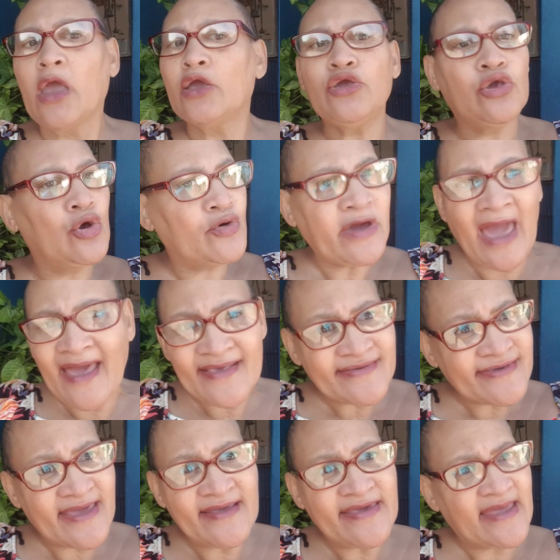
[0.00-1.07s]
you guys
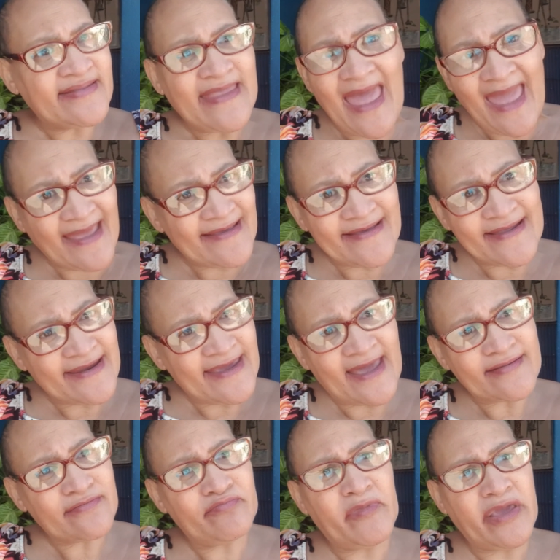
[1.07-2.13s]
can get angry
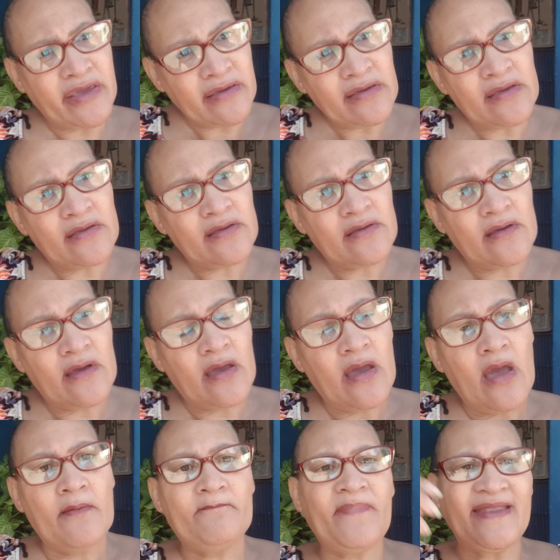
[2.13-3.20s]
at me,
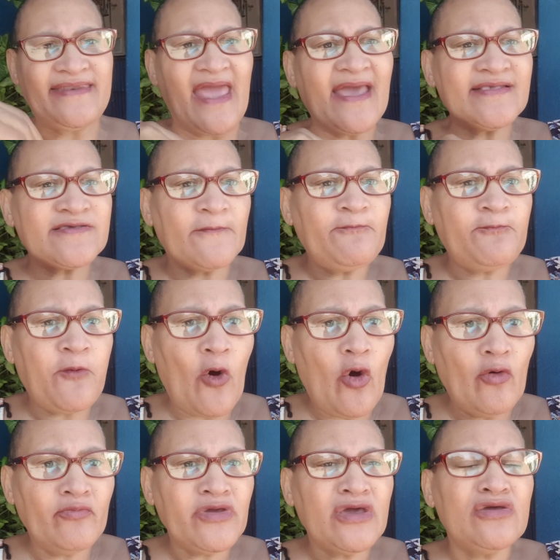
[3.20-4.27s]
but as a
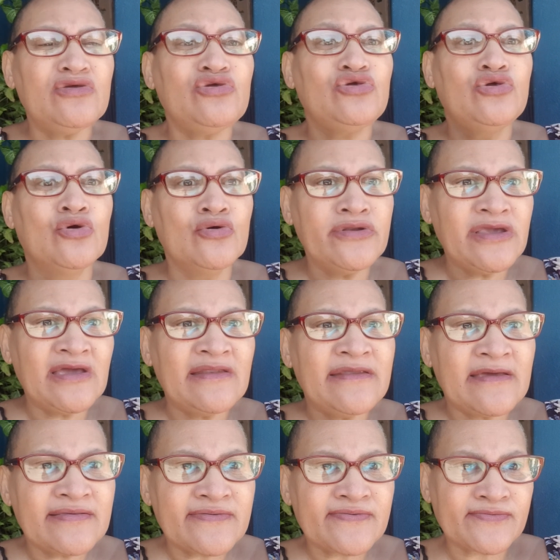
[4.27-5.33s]
former
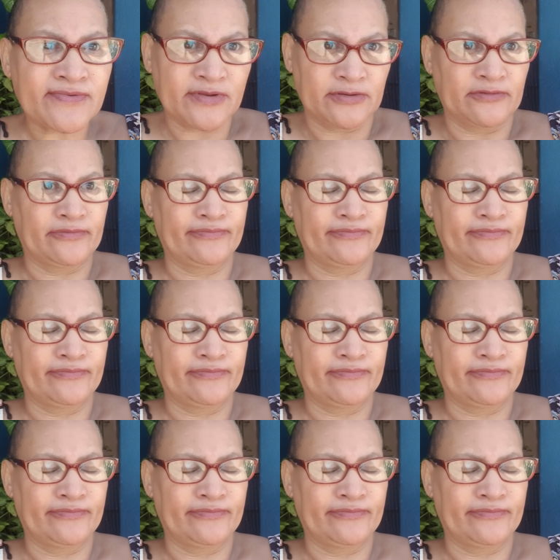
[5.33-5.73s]
unionist,